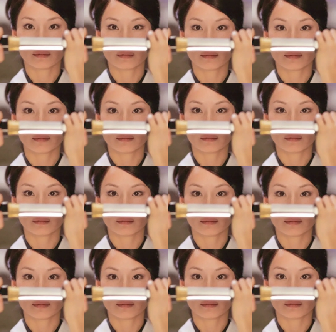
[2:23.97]

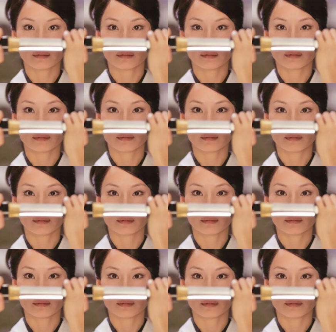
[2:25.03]
Cottonmouth in Kill
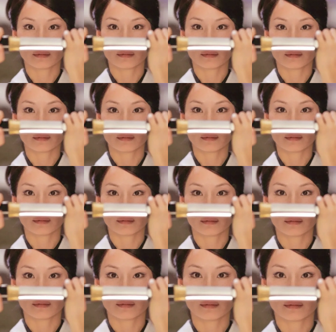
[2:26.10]
Bill? So
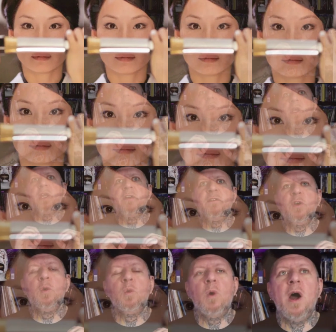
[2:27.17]
if
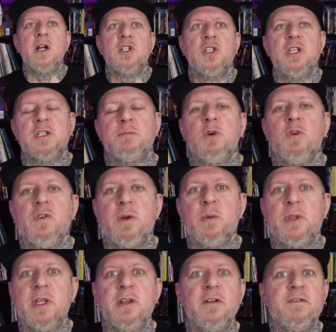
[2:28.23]
you watch this movie,
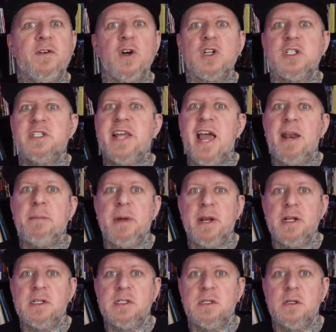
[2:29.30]
within the first 10
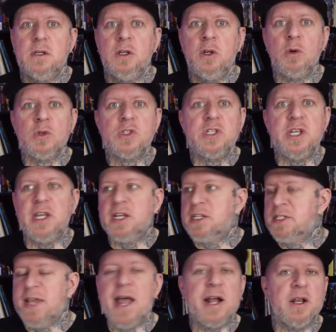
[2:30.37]
minutes, you'll see
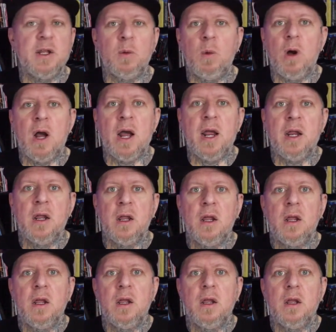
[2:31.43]
exactly why
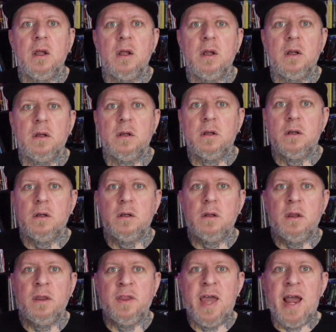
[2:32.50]

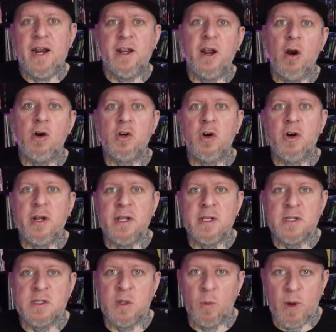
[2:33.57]
that character
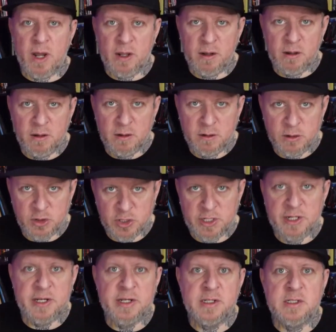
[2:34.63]
is the way she
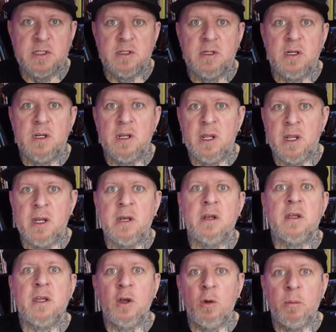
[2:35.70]
is in
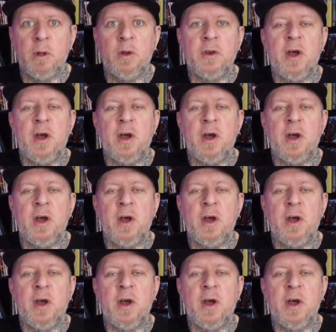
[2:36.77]
Kill Bill.